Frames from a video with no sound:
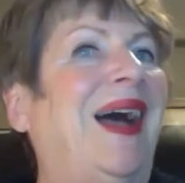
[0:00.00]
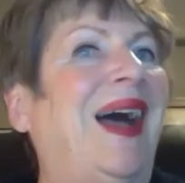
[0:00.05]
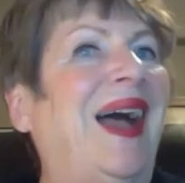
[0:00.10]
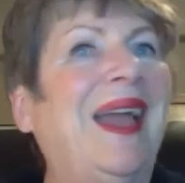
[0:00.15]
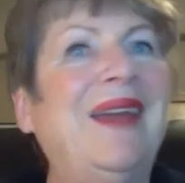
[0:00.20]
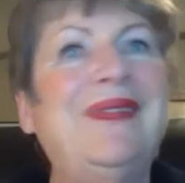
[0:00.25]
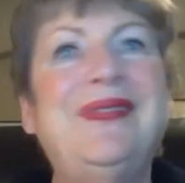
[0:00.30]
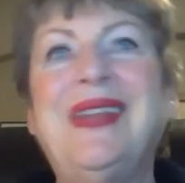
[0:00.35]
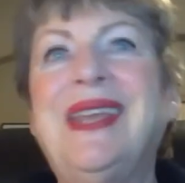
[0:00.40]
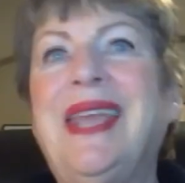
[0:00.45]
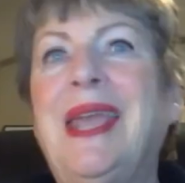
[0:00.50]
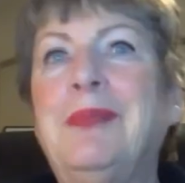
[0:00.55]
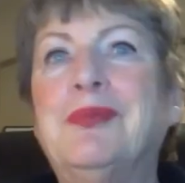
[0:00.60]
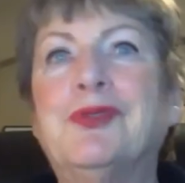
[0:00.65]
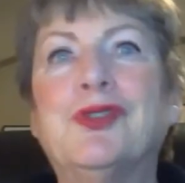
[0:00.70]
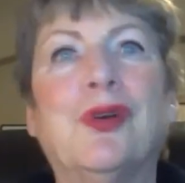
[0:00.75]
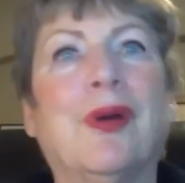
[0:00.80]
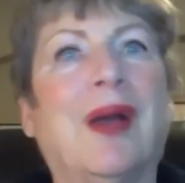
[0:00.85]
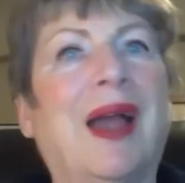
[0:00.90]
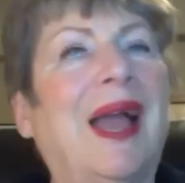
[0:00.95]
I have to keep
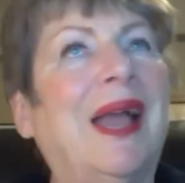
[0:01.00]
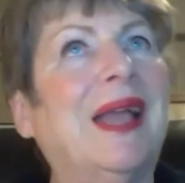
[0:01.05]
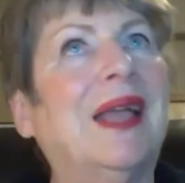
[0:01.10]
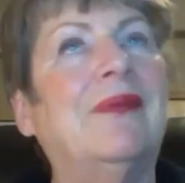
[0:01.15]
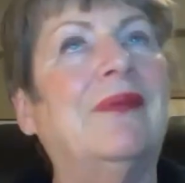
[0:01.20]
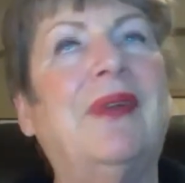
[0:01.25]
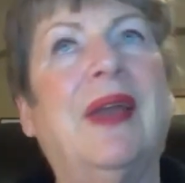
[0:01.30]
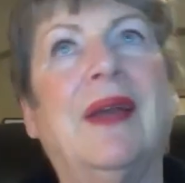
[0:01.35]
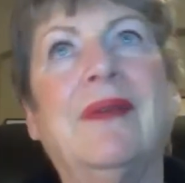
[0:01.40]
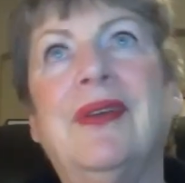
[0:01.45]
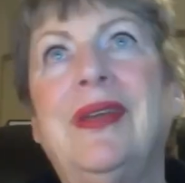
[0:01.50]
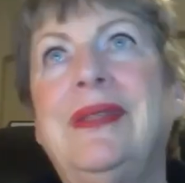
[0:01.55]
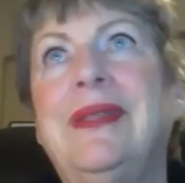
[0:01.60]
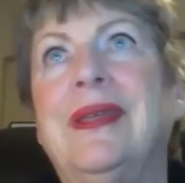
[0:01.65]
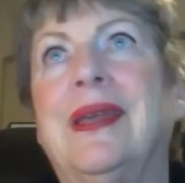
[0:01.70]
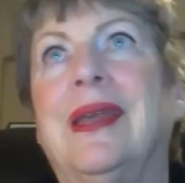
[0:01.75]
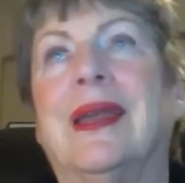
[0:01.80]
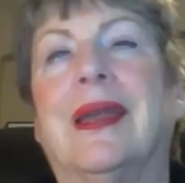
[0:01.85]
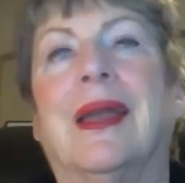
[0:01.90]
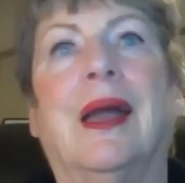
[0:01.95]
track of
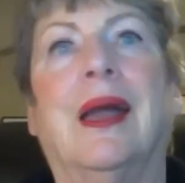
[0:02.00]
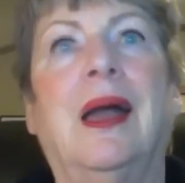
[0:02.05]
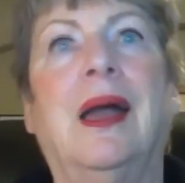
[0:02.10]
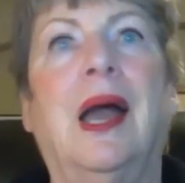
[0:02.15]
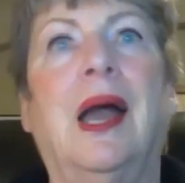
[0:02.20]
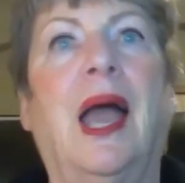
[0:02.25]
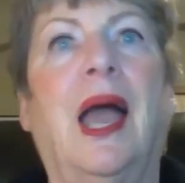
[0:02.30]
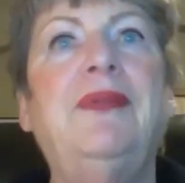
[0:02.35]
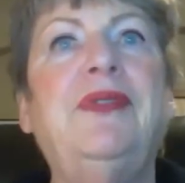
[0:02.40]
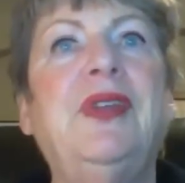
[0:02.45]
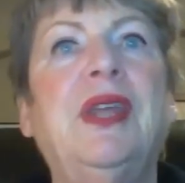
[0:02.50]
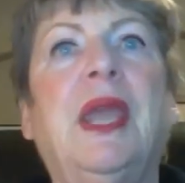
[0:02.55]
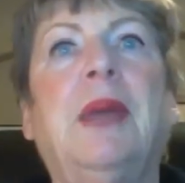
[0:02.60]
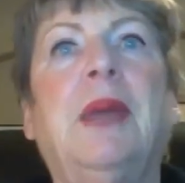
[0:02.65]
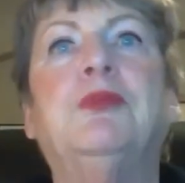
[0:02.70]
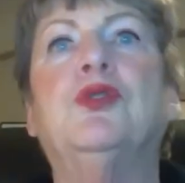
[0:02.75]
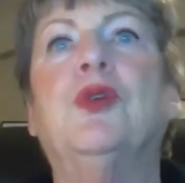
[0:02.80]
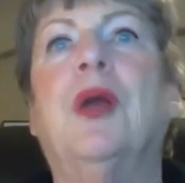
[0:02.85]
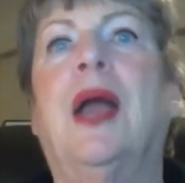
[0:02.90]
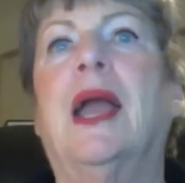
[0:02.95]
everything. I have to
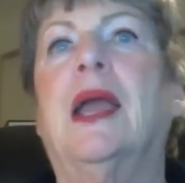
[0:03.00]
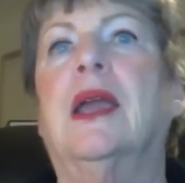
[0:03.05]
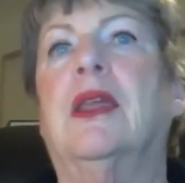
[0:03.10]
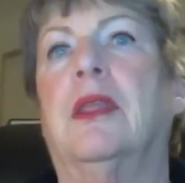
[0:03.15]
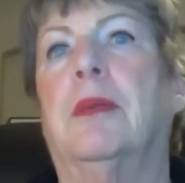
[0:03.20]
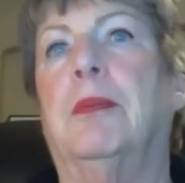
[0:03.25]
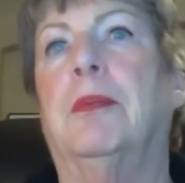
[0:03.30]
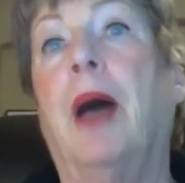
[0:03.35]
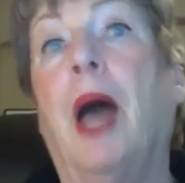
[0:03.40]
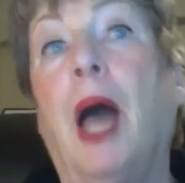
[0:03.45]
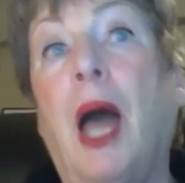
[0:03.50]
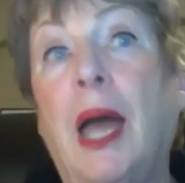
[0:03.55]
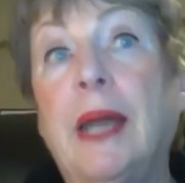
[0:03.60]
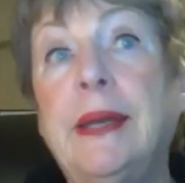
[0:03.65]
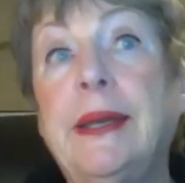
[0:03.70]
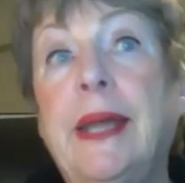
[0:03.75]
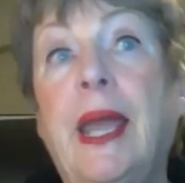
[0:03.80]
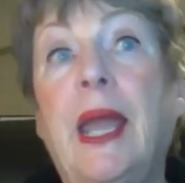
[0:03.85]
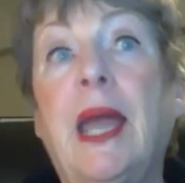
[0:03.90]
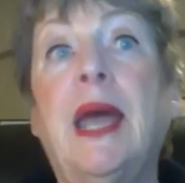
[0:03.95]
keep track of the
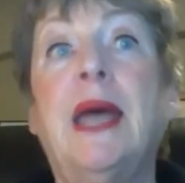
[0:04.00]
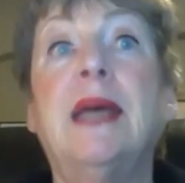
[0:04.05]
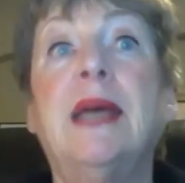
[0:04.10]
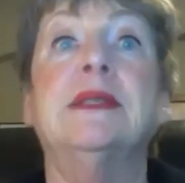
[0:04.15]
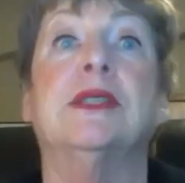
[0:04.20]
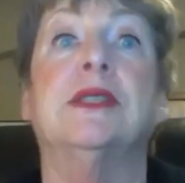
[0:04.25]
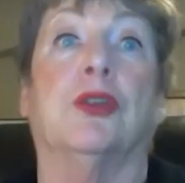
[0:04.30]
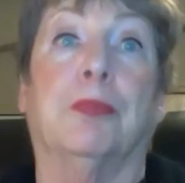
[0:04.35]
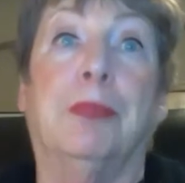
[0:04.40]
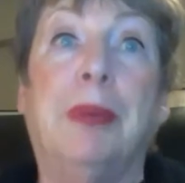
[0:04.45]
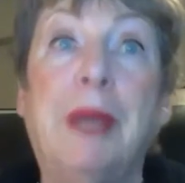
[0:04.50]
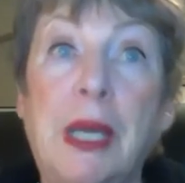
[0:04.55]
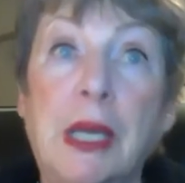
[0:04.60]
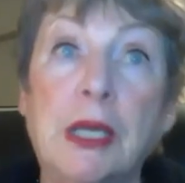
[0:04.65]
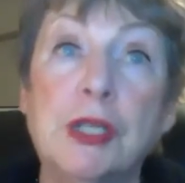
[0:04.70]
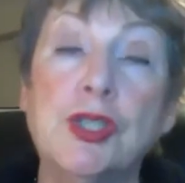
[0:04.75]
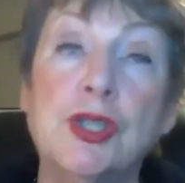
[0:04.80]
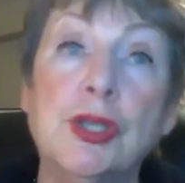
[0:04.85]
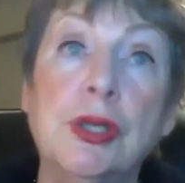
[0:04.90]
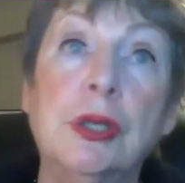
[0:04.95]
podcast, their
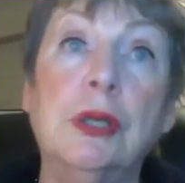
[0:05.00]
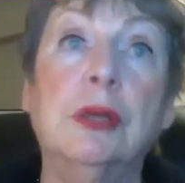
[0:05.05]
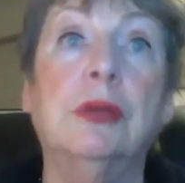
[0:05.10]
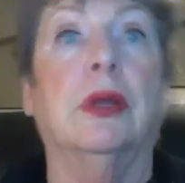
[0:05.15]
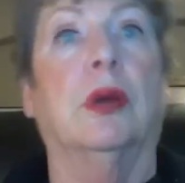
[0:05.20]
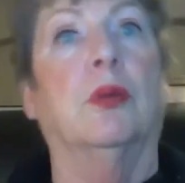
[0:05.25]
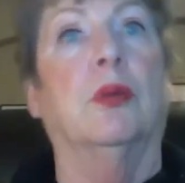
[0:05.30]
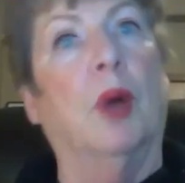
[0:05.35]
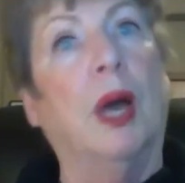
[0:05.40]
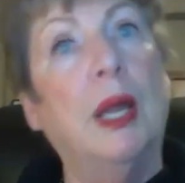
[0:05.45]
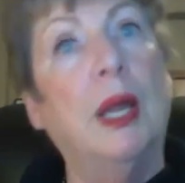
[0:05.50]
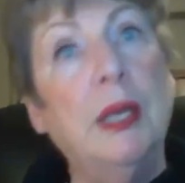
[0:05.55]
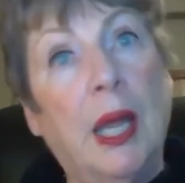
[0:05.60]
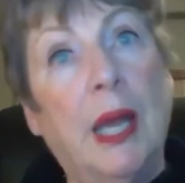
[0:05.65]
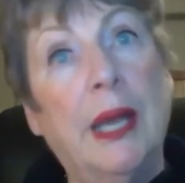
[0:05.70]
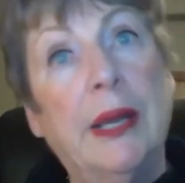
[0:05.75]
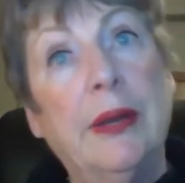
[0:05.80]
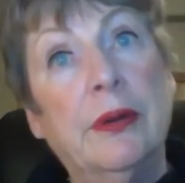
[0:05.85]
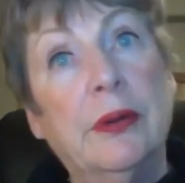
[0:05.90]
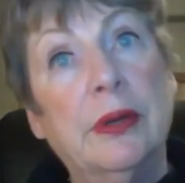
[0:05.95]
picture, their
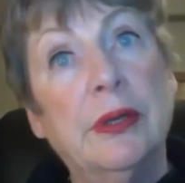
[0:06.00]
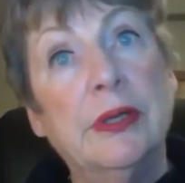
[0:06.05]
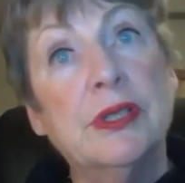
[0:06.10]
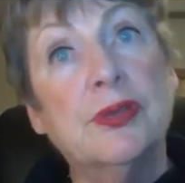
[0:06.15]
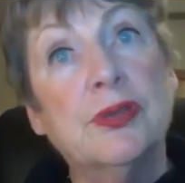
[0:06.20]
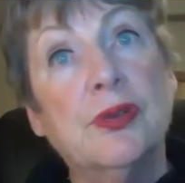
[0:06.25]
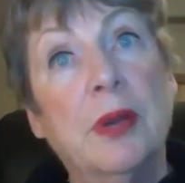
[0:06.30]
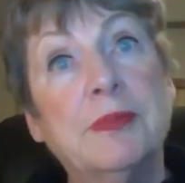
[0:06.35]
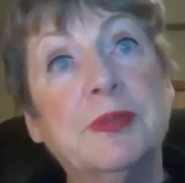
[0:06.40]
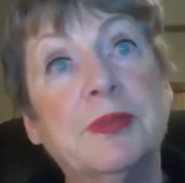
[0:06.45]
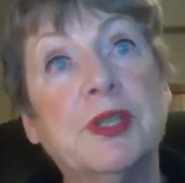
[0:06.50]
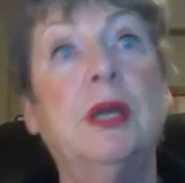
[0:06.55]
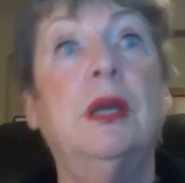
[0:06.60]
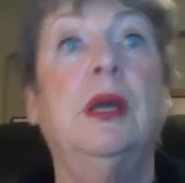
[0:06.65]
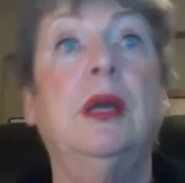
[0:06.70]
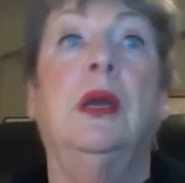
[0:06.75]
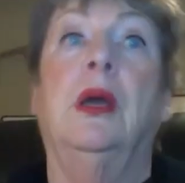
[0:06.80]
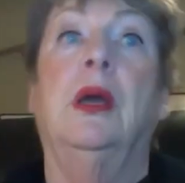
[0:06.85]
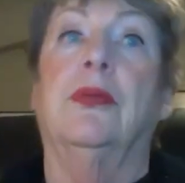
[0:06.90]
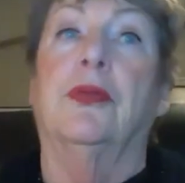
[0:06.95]
one-liner and description,
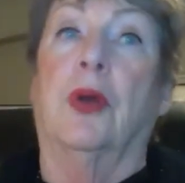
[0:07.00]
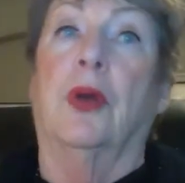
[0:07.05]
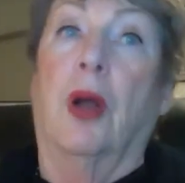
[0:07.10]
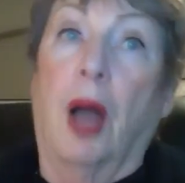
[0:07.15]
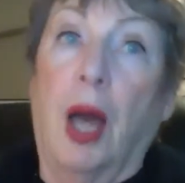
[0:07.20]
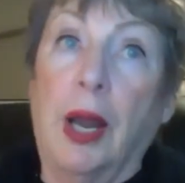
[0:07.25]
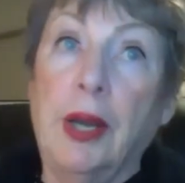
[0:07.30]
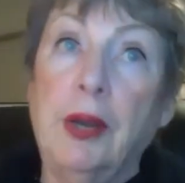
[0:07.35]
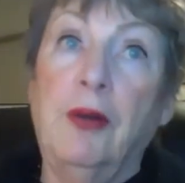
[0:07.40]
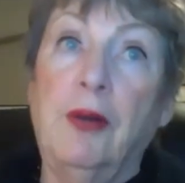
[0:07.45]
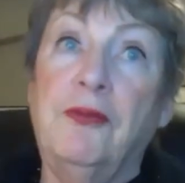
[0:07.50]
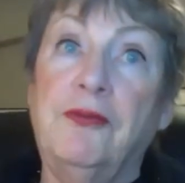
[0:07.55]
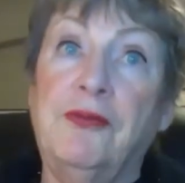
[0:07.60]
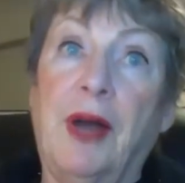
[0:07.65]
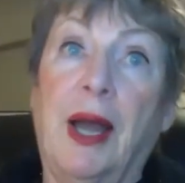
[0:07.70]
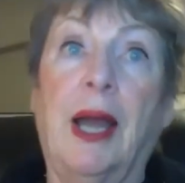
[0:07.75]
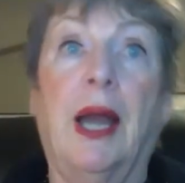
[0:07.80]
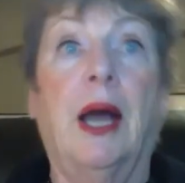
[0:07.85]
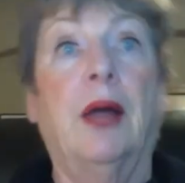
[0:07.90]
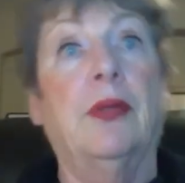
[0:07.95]
their audio
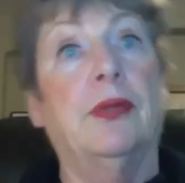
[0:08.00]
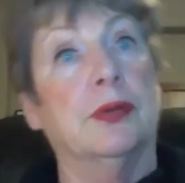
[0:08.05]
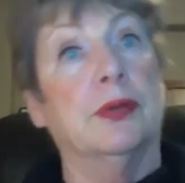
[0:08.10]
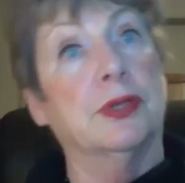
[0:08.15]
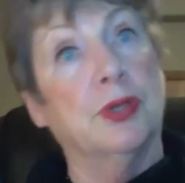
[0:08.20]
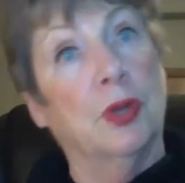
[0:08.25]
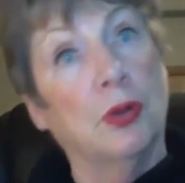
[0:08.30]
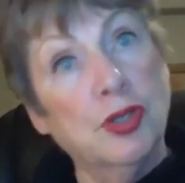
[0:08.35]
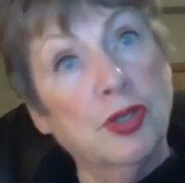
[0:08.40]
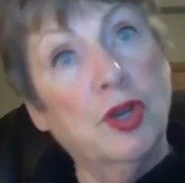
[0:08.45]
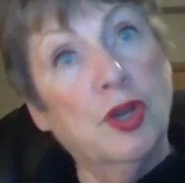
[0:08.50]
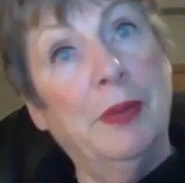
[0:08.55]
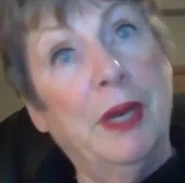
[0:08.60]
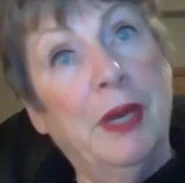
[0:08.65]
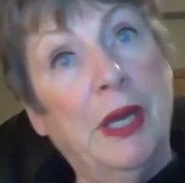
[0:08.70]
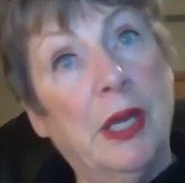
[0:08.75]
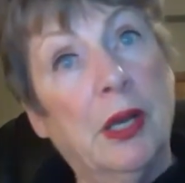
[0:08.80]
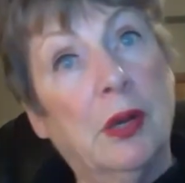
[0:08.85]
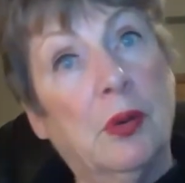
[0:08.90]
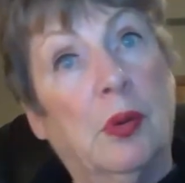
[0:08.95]
file, their social
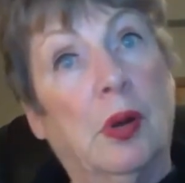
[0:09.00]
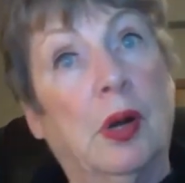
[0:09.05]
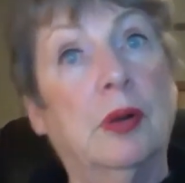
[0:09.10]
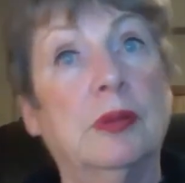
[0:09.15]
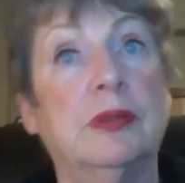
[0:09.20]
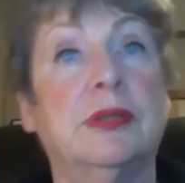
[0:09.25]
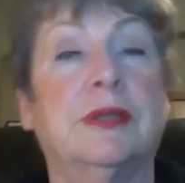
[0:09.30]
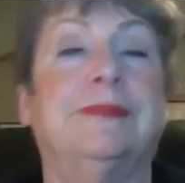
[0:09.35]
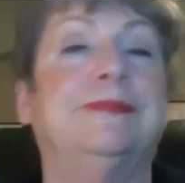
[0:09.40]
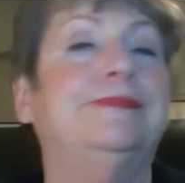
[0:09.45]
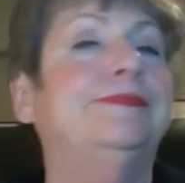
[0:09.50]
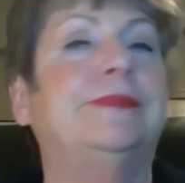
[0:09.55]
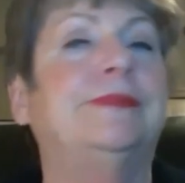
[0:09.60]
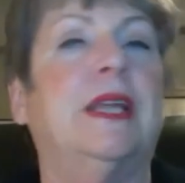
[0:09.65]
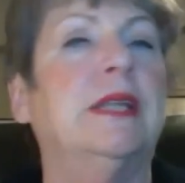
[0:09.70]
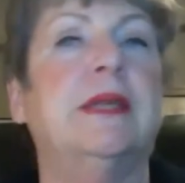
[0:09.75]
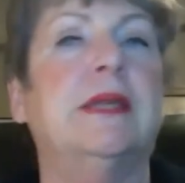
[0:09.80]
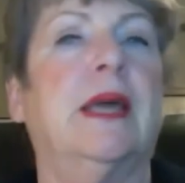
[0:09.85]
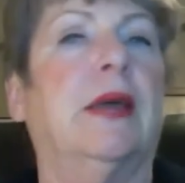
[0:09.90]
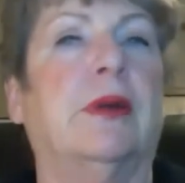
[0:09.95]
media quotes,
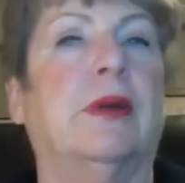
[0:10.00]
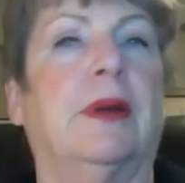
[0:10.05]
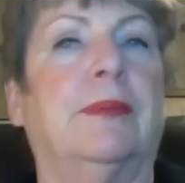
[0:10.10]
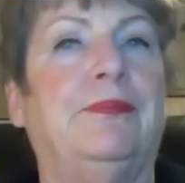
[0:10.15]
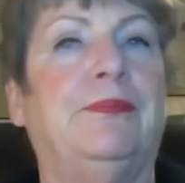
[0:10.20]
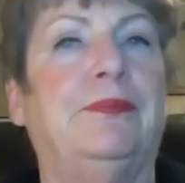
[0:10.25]
etc.